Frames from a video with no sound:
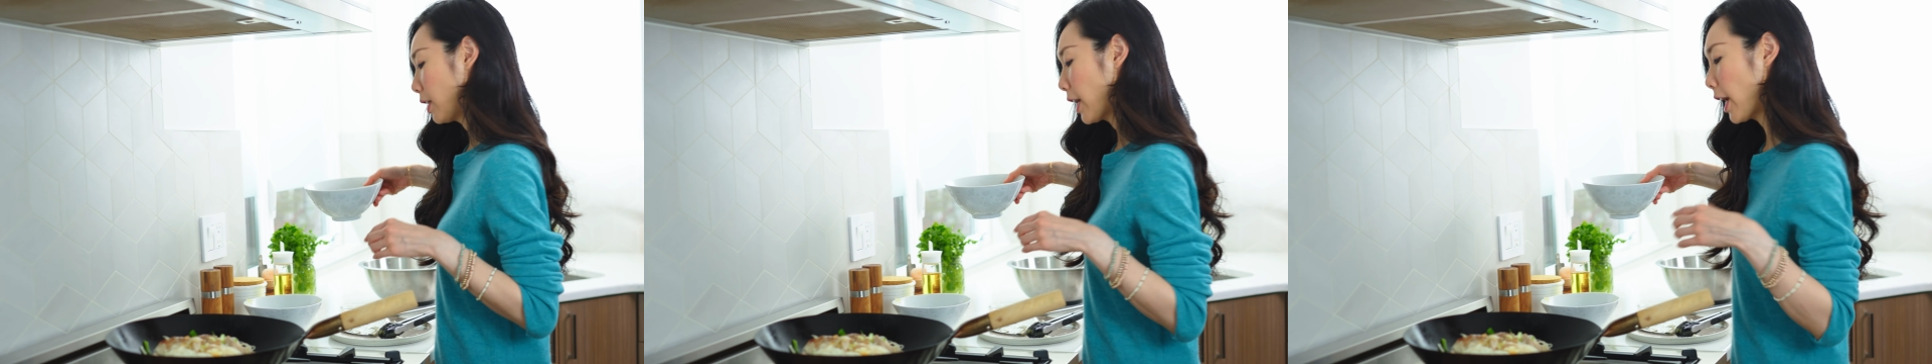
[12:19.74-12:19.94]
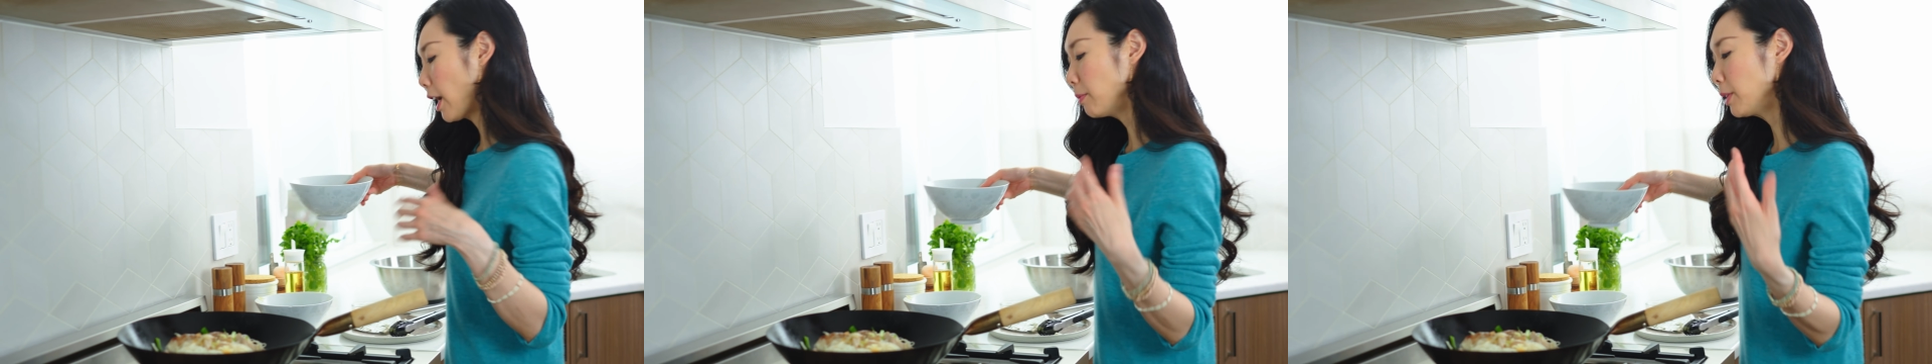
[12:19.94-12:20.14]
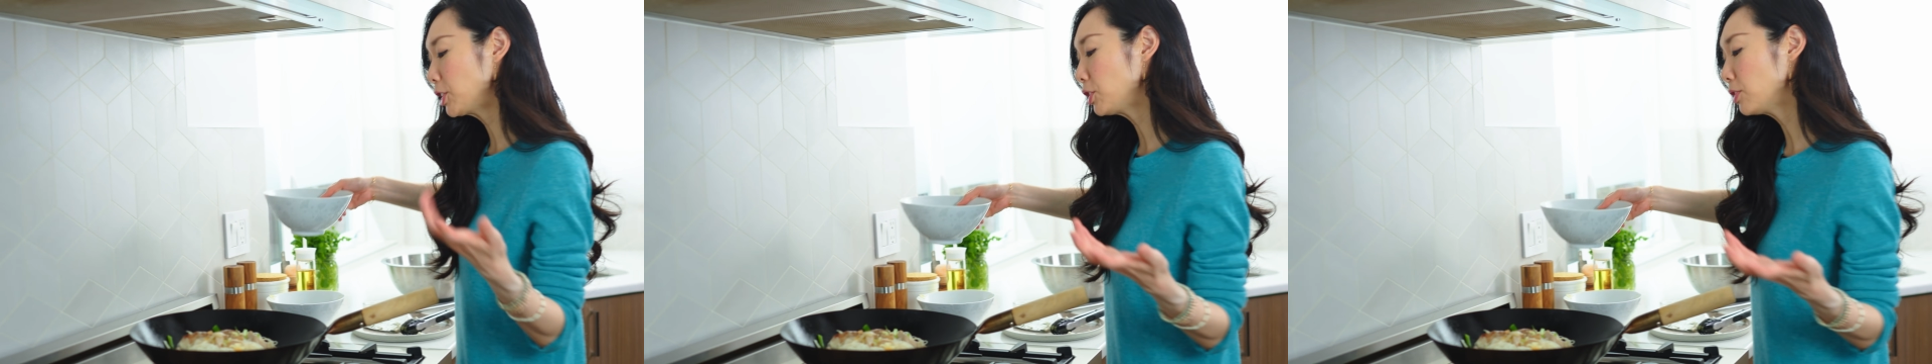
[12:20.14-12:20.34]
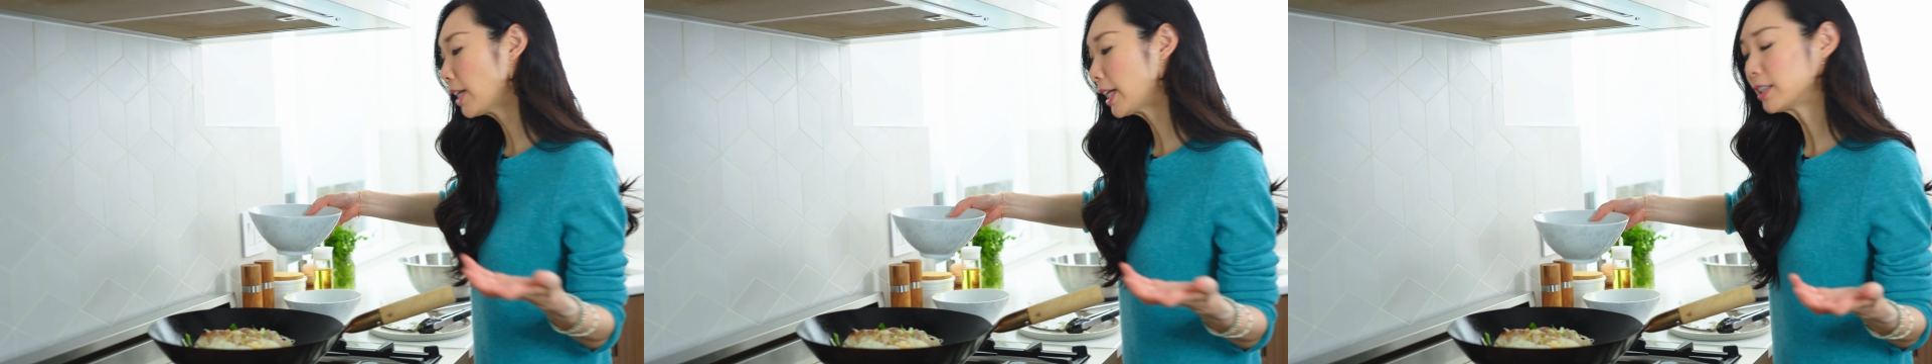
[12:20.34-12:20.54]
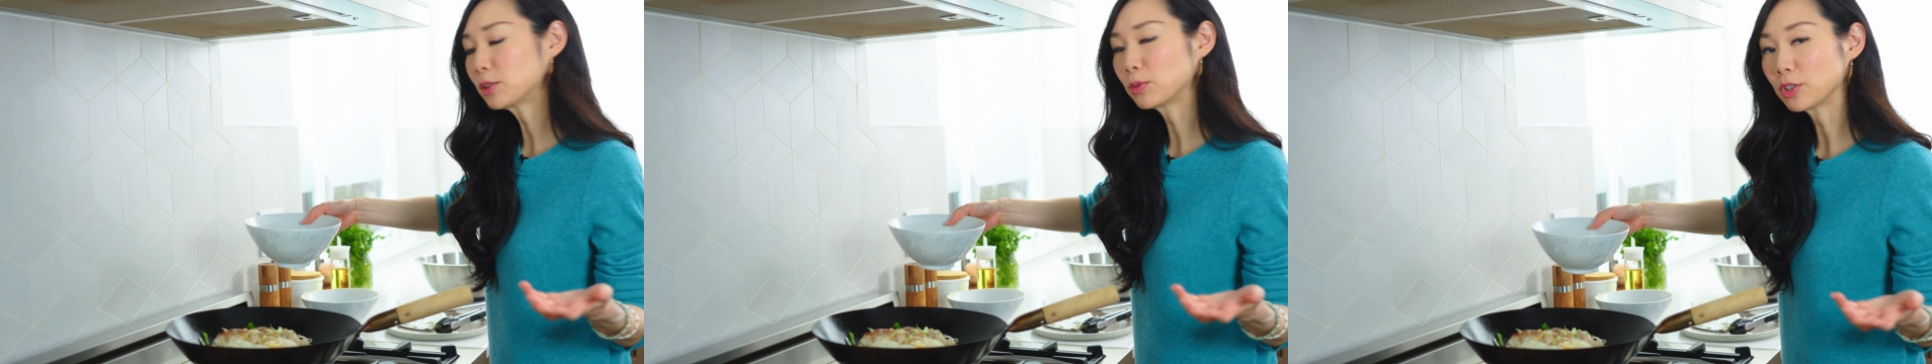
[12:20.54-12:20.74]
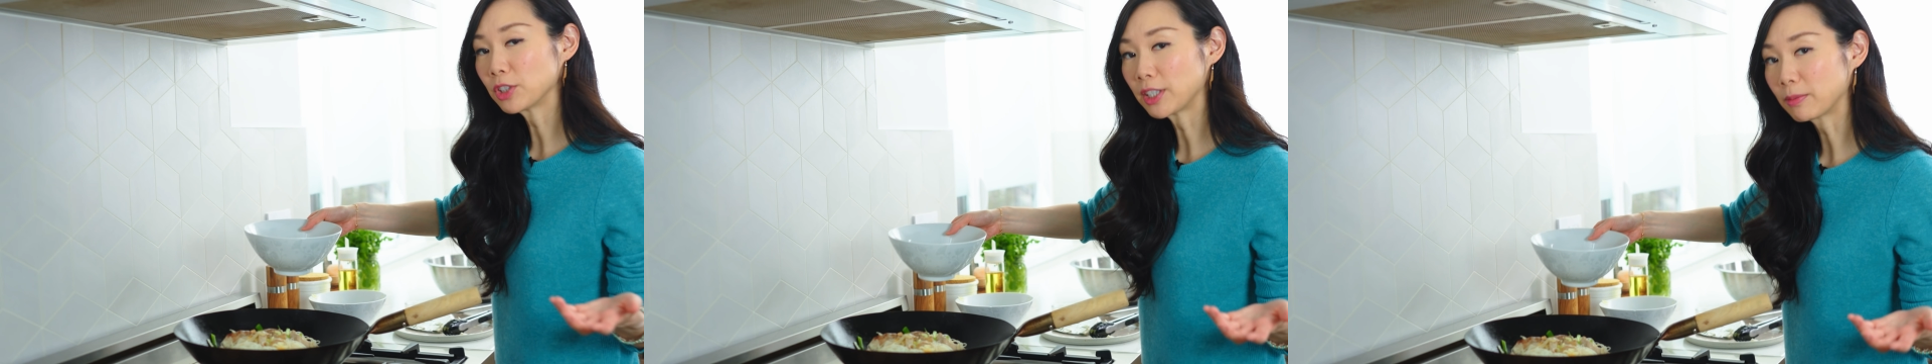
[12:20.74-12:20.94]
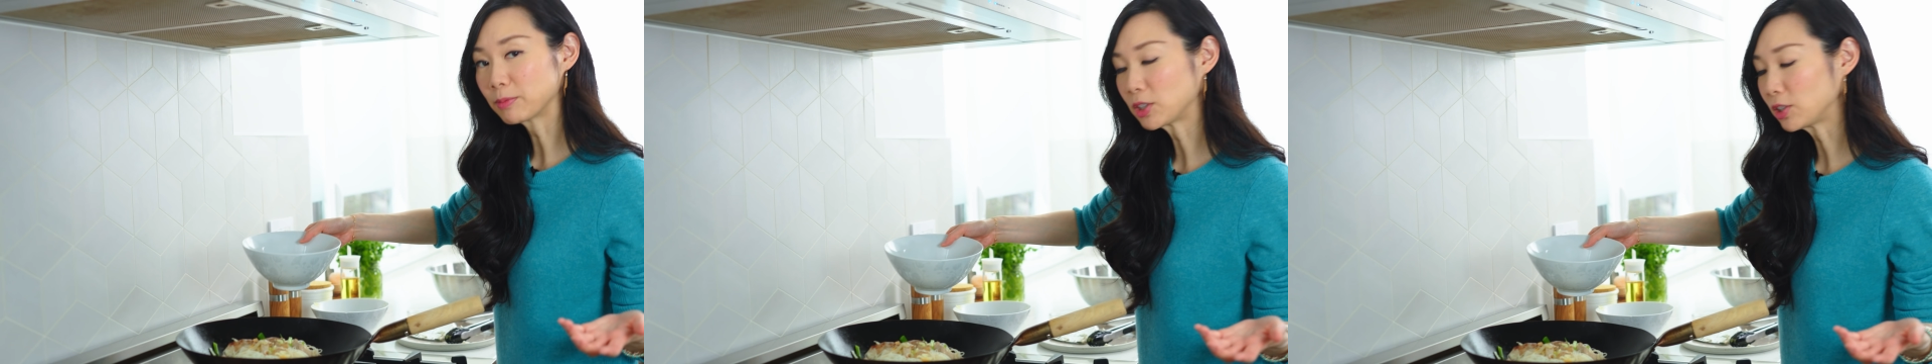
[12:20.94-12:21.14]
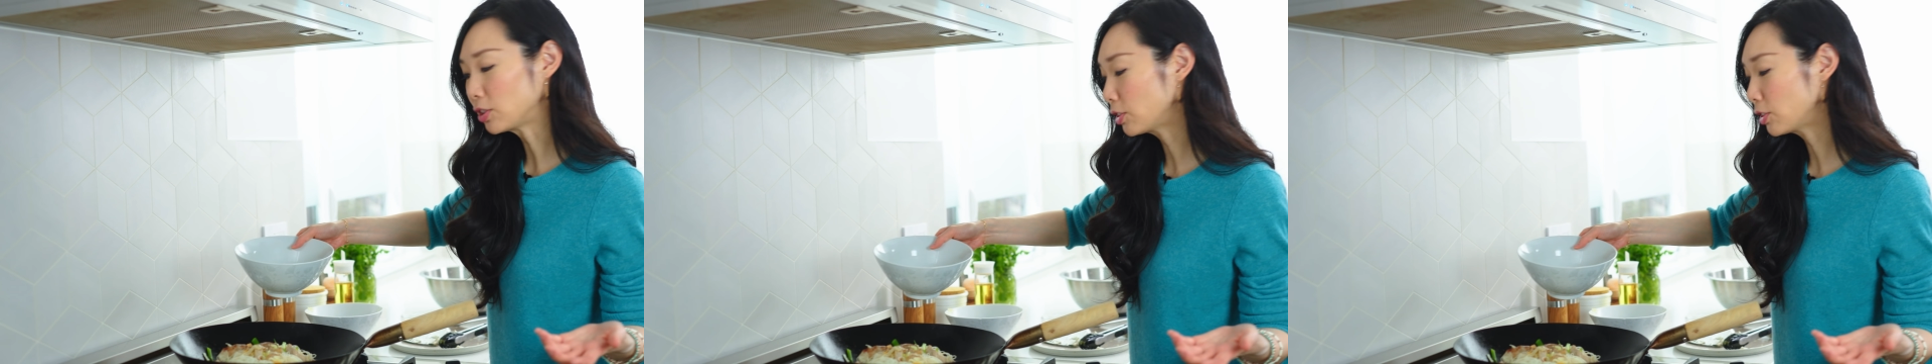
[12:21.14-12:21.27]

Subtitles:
How much you add is really up to